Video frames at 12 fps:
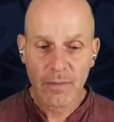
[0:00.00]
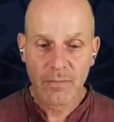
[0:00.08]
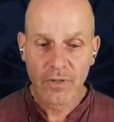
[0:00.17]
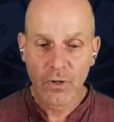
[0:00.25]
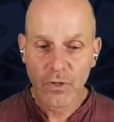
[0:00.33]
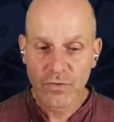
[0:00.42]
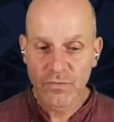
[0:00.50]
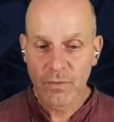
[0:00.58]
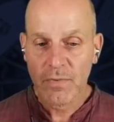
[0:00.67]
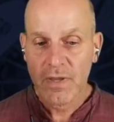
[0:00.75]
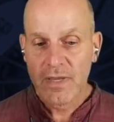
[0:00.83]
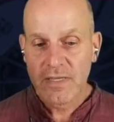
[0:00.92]
goes from
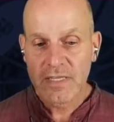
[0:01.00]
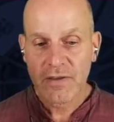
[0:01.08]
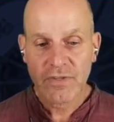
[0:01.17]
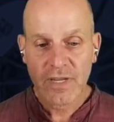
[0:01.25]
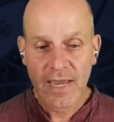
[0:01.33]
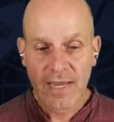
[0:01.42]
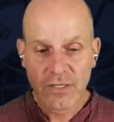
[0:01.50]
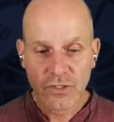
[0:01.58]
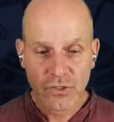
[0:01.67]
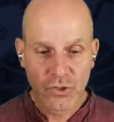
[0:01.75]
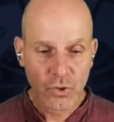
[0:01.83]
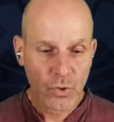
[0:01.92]
78
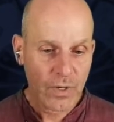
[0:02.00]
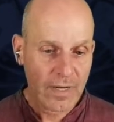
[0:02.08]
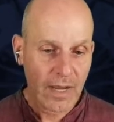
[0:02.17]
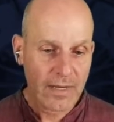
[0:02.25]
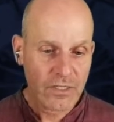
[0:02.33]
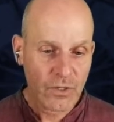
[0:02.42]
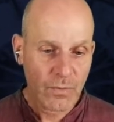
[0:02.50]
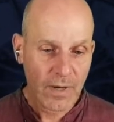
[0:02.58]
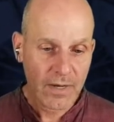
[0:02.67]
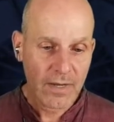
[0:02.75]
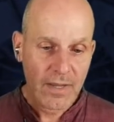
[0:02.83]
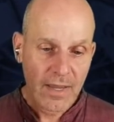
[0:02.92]
to 91,